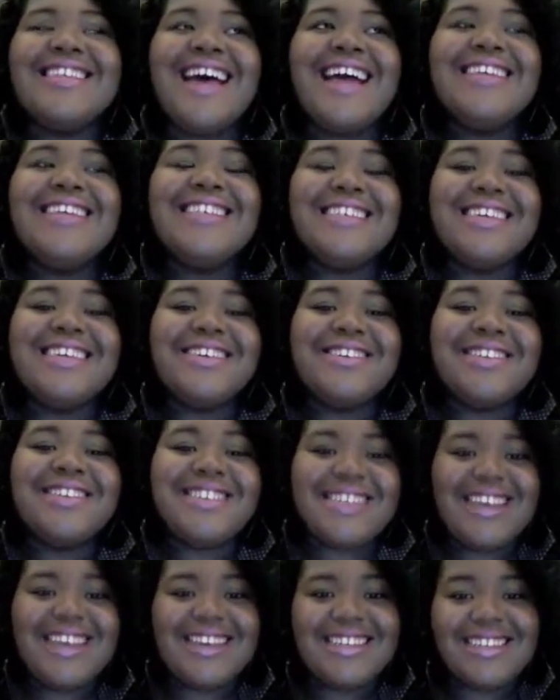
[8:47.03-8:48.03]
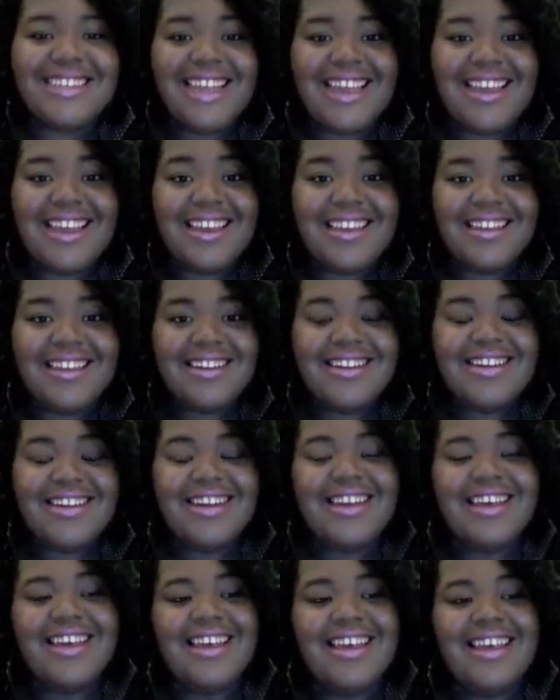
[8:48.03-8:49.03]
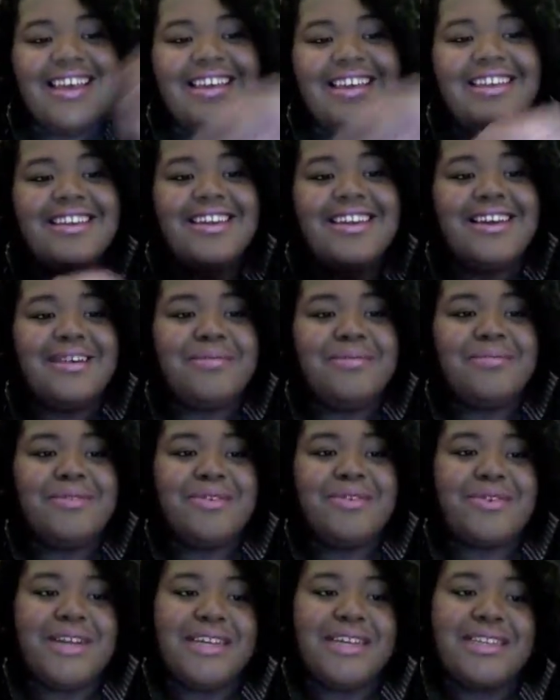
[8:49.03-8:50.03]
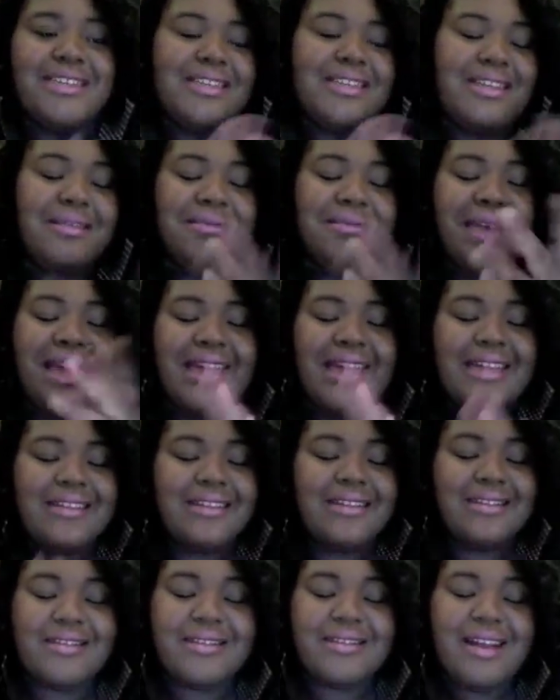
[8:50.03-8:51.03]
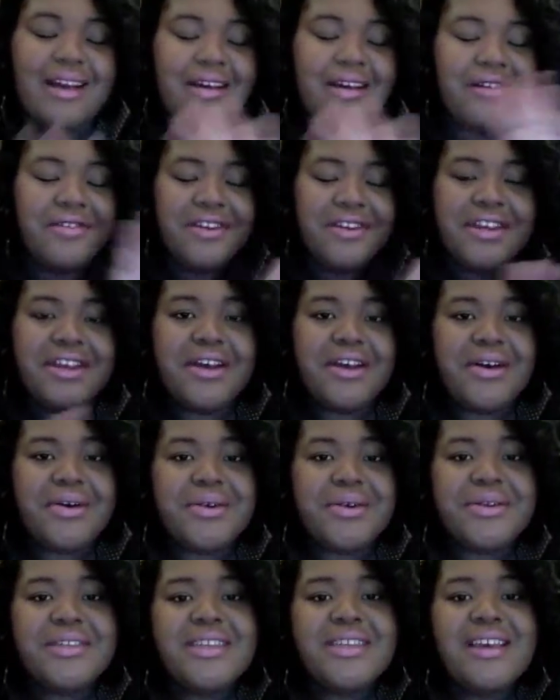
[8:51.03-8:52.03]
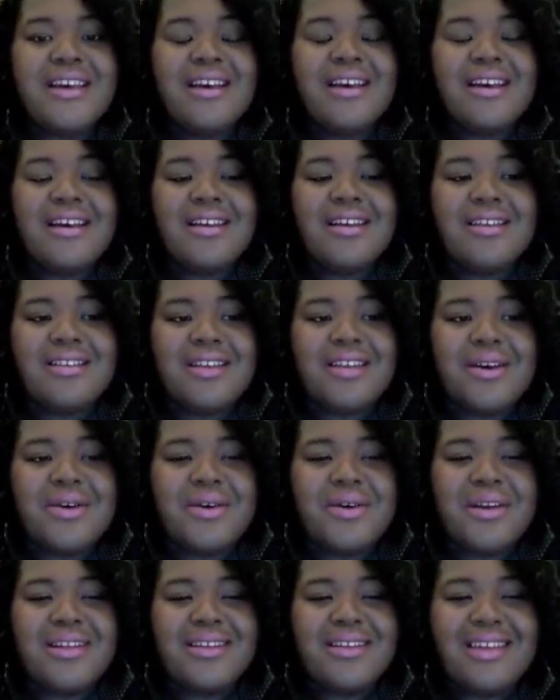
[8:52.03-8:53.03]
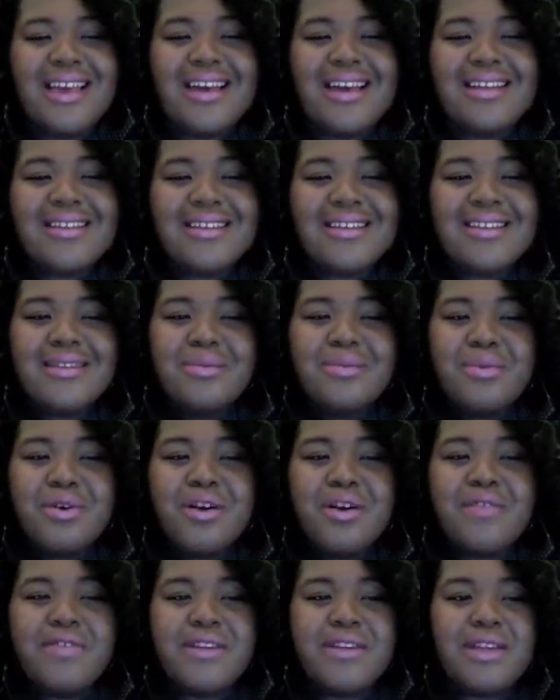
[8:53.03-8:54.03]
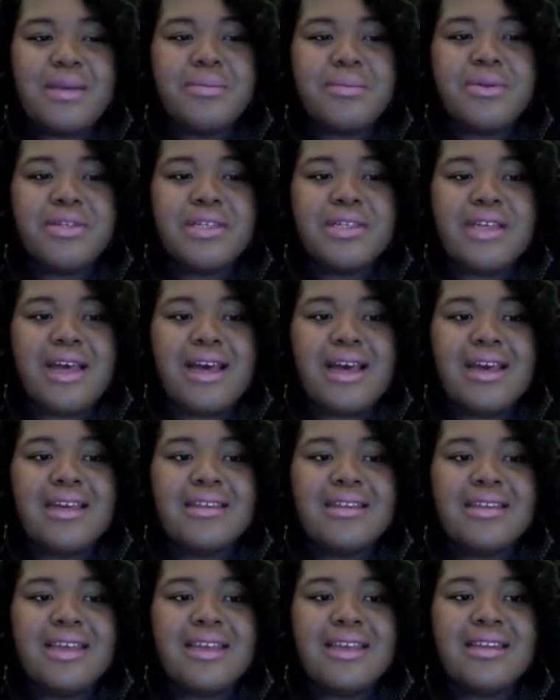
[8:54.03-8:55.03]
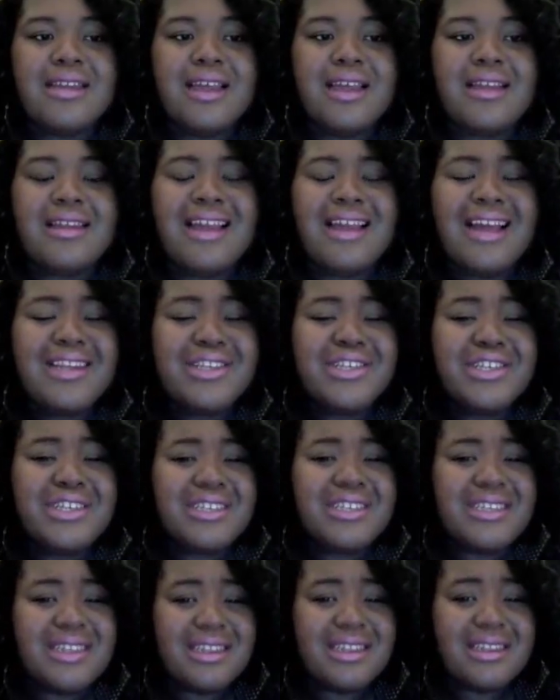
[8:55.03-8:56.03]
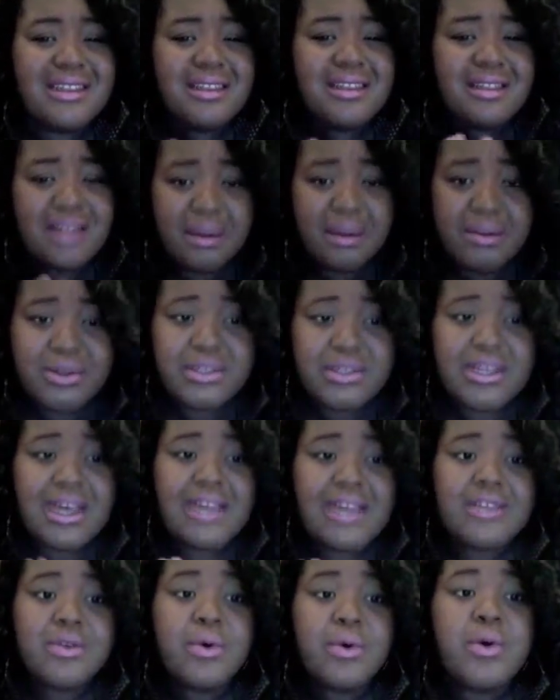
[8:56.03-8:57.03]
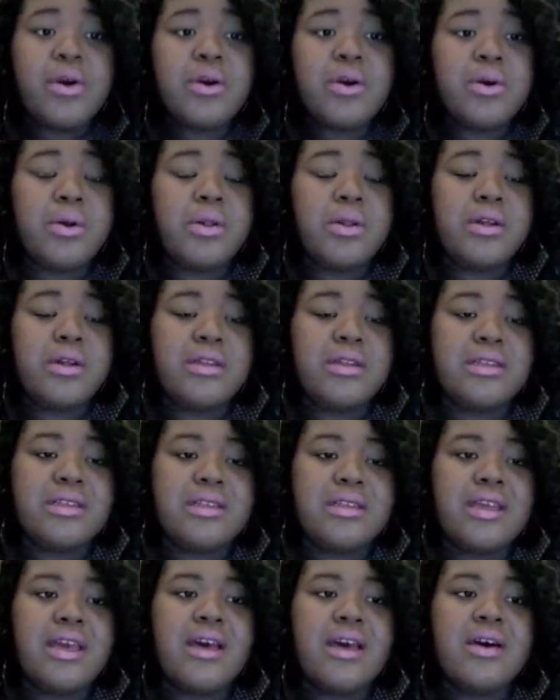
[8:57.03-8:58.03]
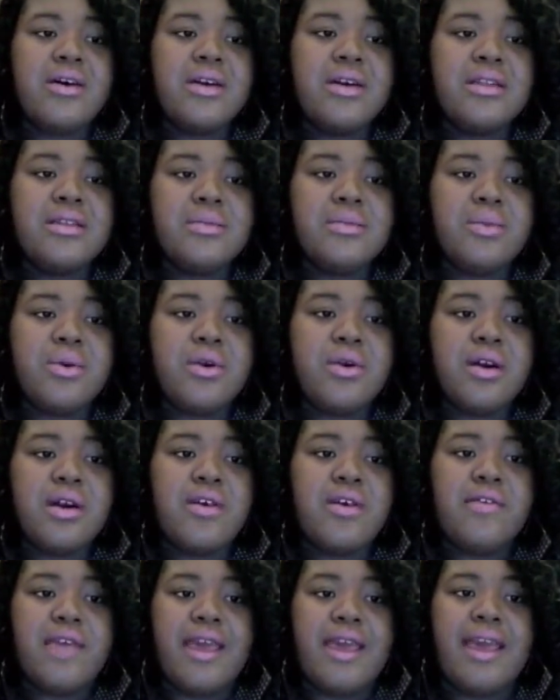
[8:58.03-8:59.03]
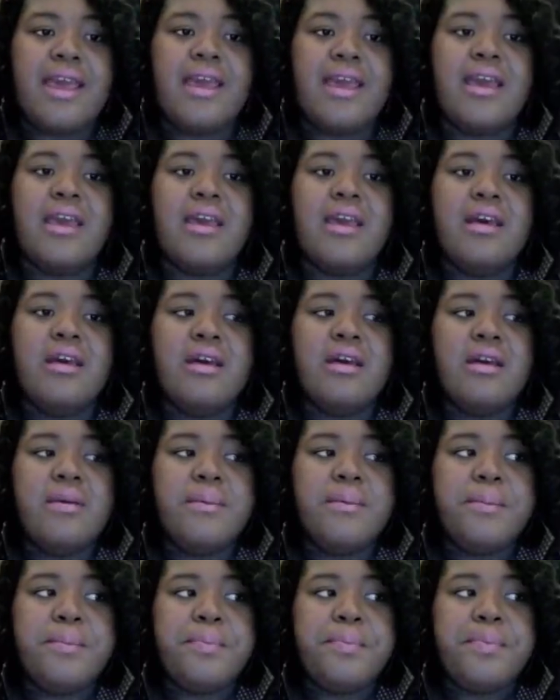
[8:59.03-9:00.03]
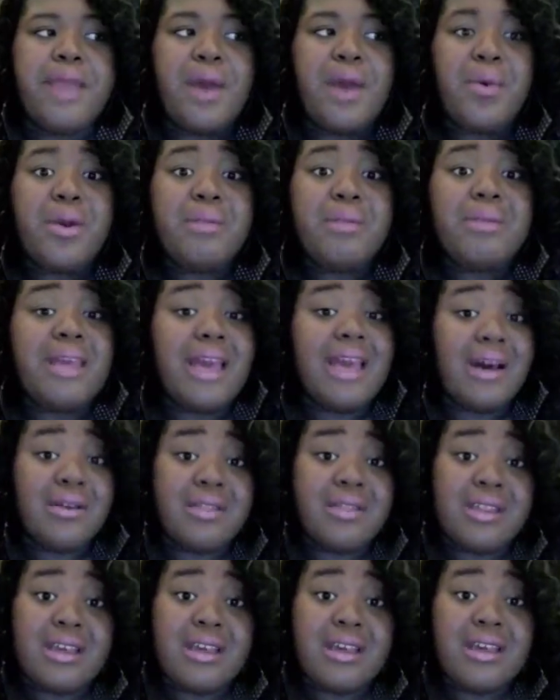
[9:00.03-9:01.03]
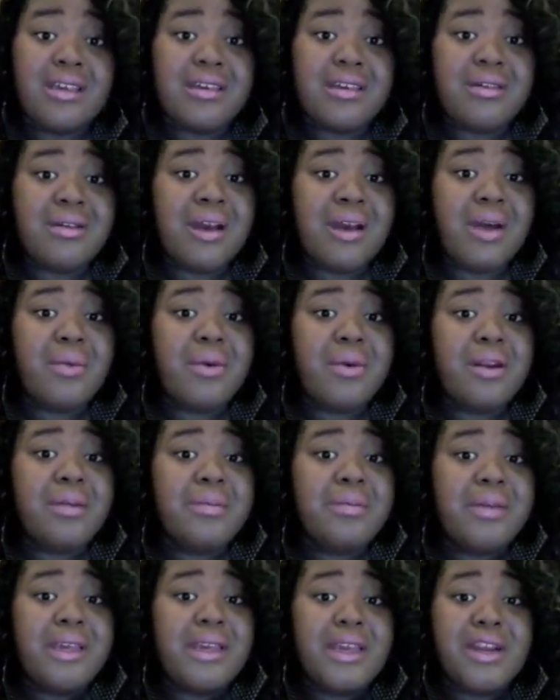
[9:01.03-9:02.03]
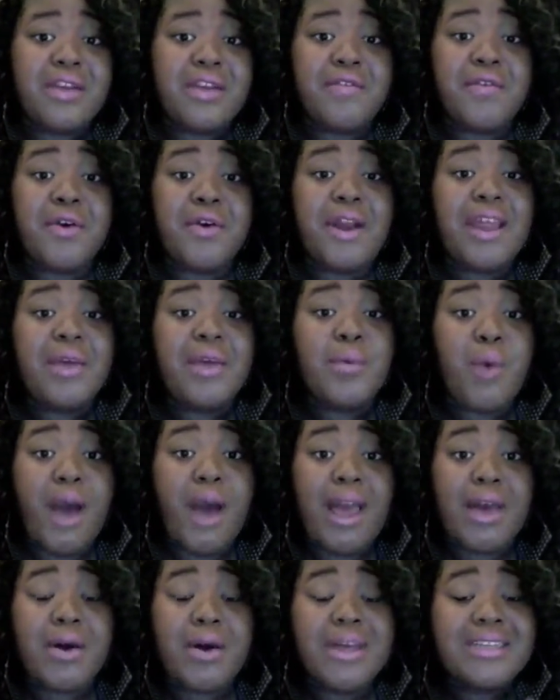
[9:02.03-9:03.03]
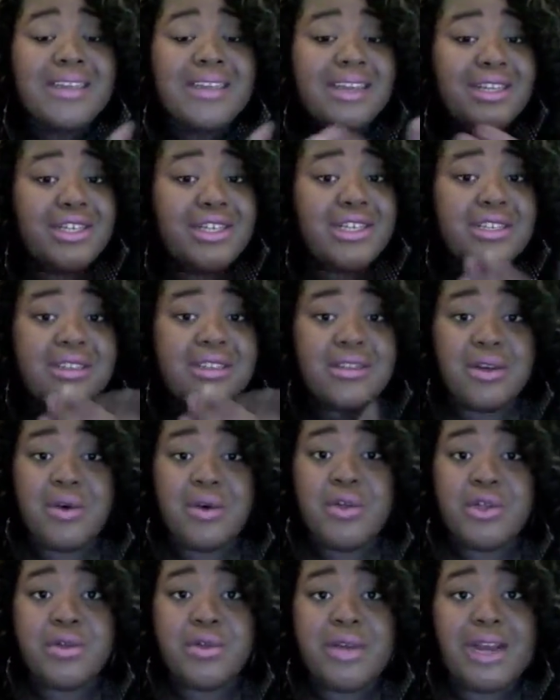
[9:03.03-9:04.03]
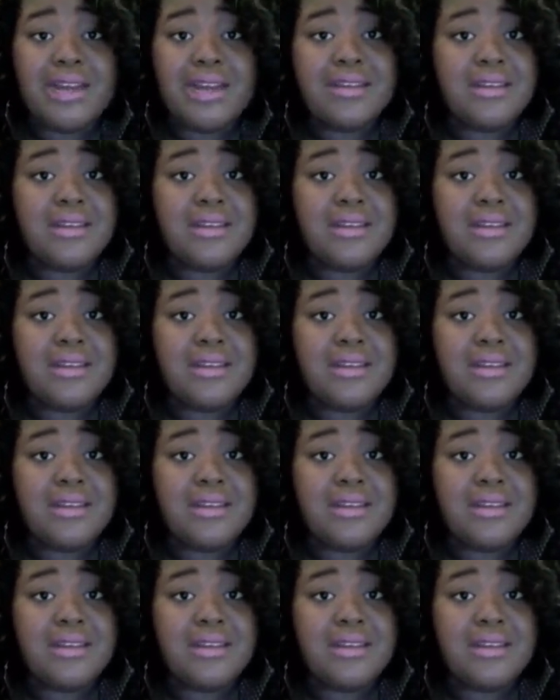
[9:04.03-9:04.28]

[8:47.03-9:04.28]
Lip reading: size 10 or a size 8 in dress and pants, or however it goes. So it's more of a number size, and not just number size or goal on the scale. It's more of I want to be healthy. I want to be here for a while. As I just told you